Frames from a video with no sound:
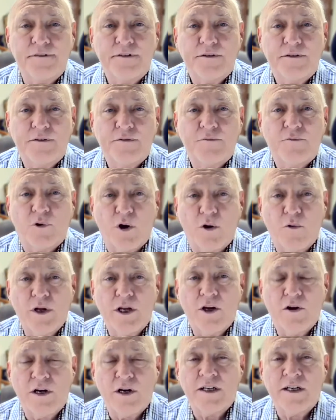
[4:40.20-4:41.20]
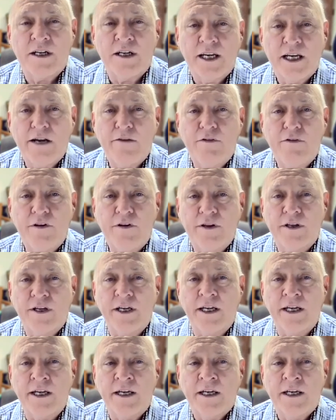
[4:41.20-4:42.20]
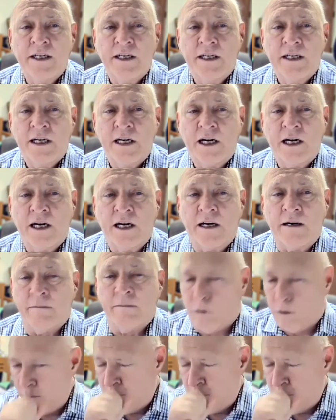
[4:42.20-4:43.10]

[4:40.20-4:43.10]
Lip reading: We're only going to give you the, uh,